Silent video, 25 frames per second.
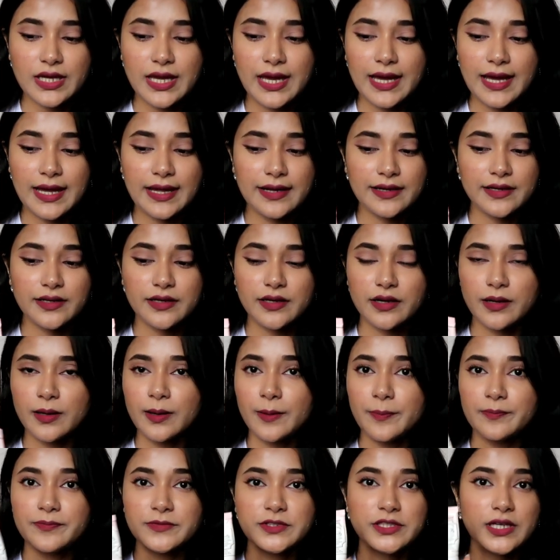
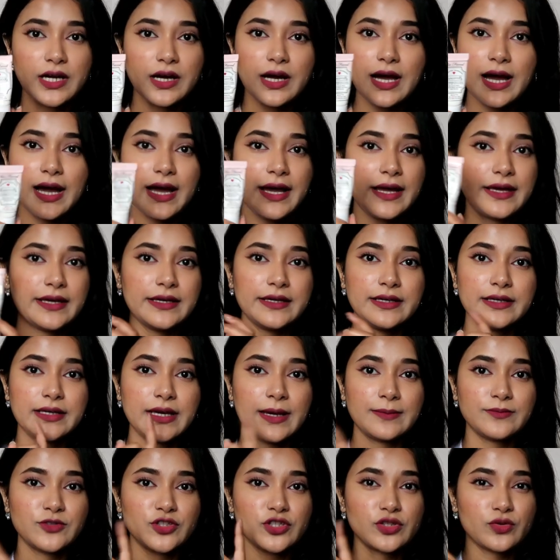And yeah, I
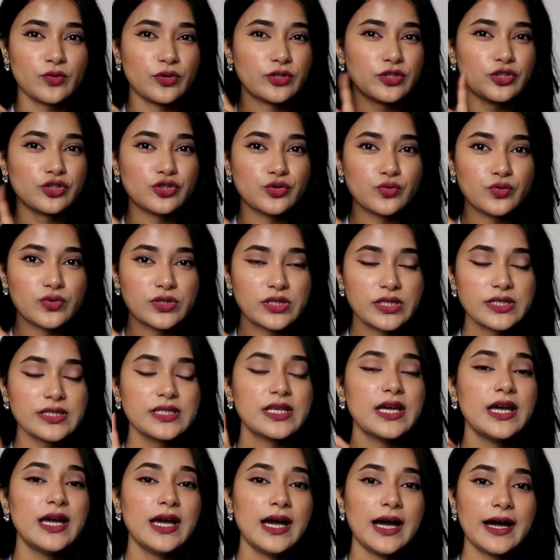am just going to choose
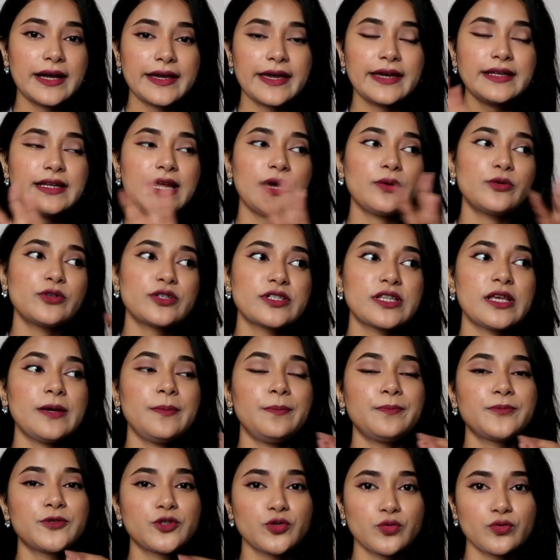this. Again, I would
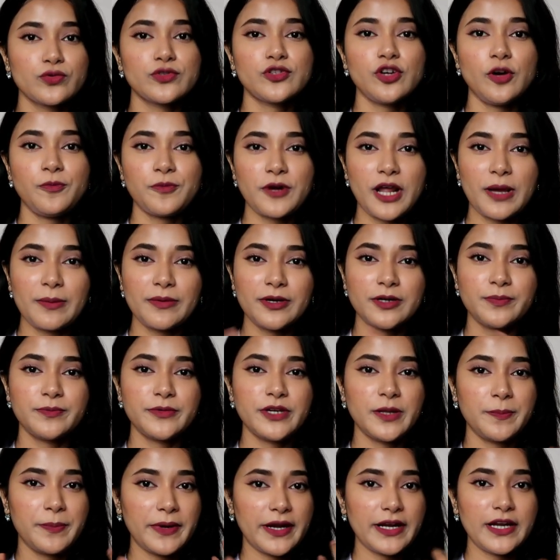say choose your
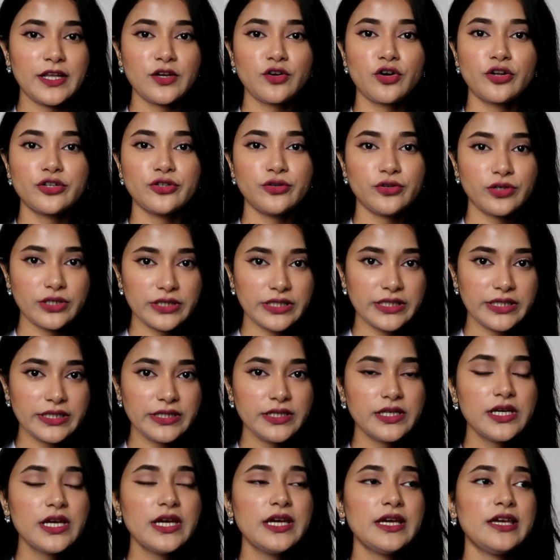primer depending on your
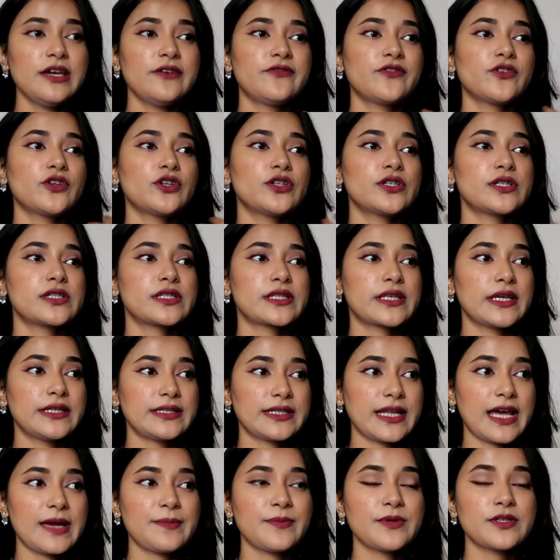need. If your
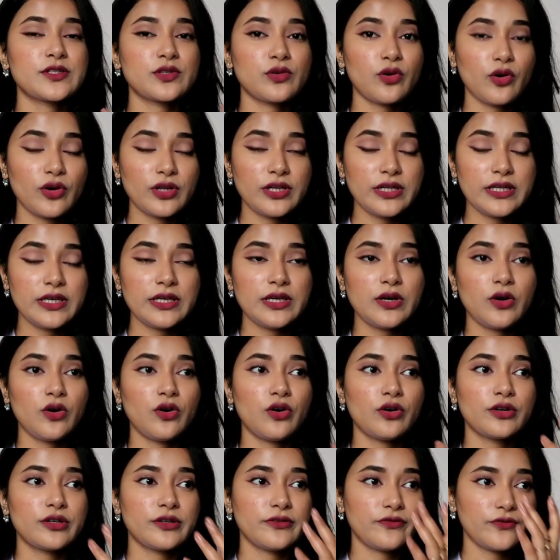skin type is oily,
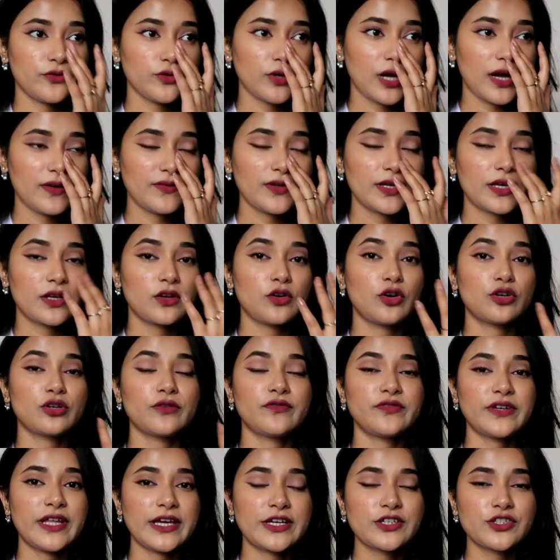or if you have like a lot
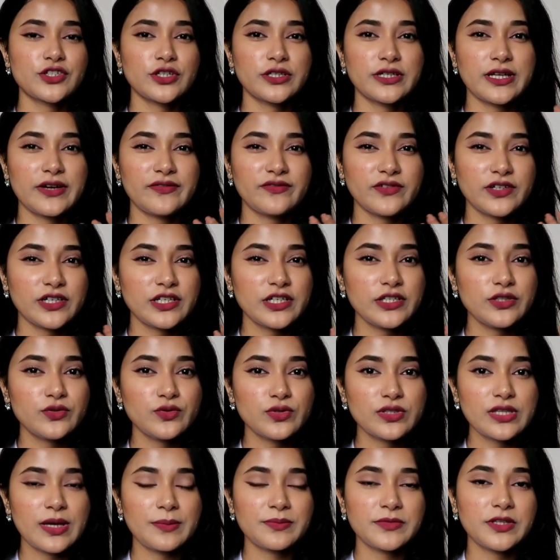of texture, definitely
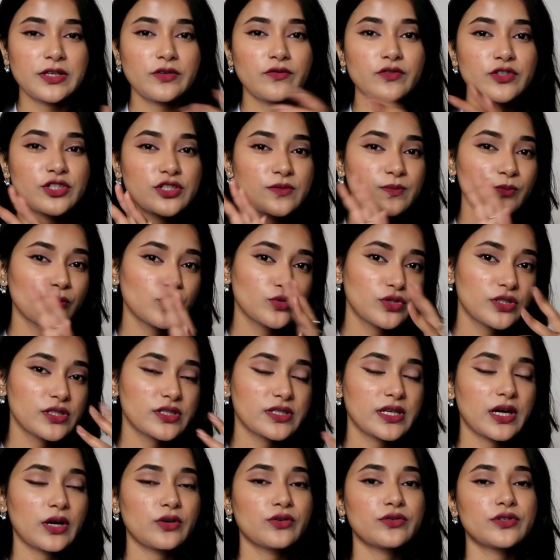use something which
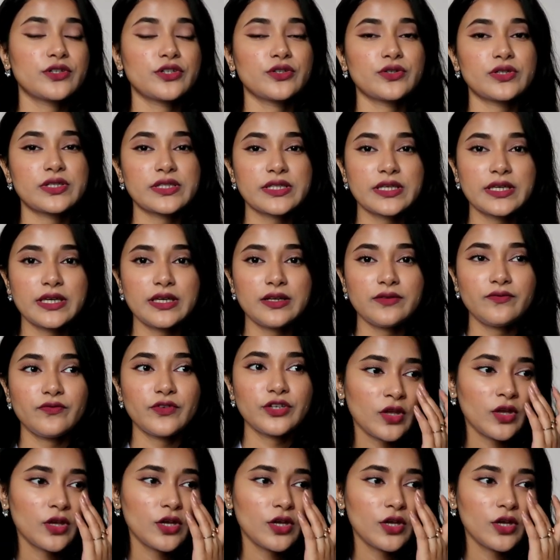smoothens out your skin,